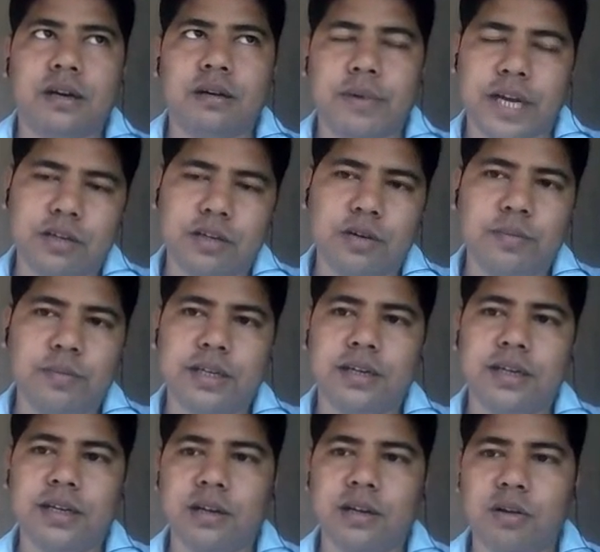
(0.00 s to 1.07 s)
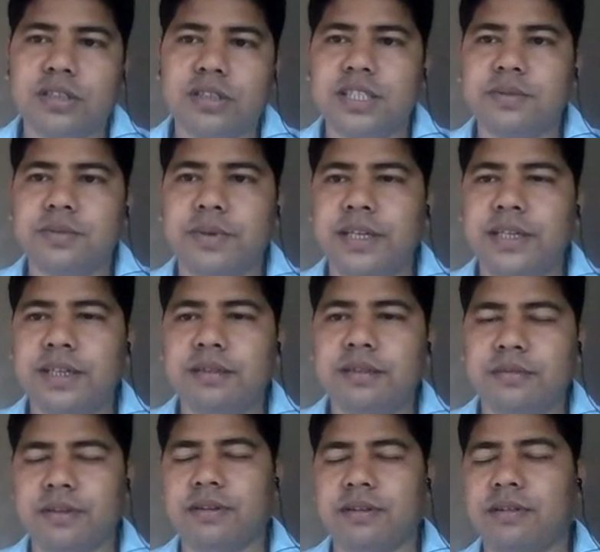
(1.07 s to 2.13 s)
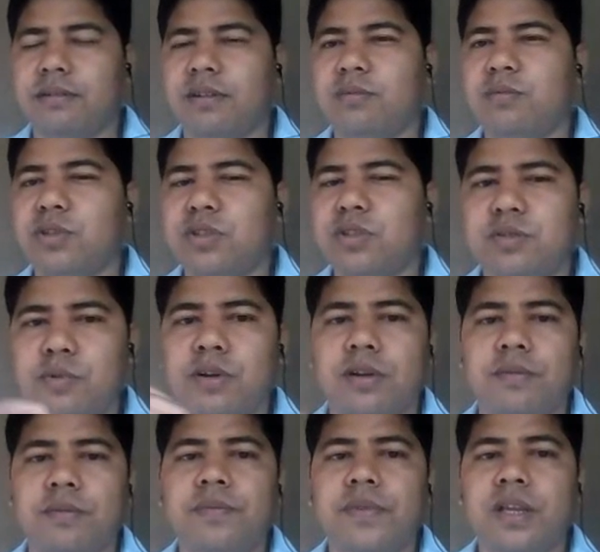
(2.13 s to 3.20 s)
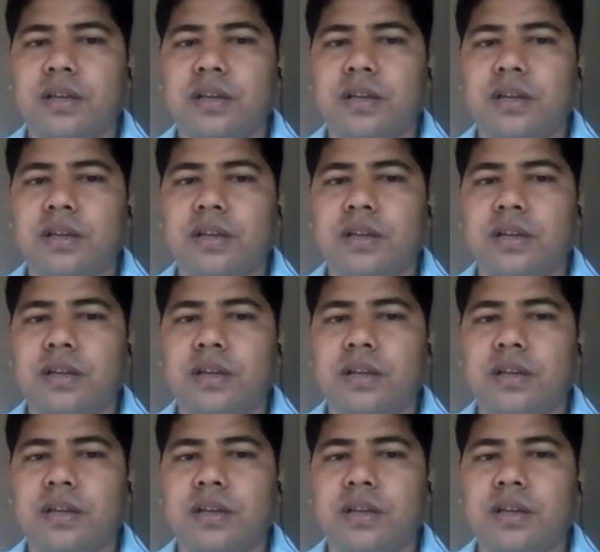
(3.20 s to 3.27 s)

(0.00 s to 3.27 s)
micrometer, the loss is very almost small.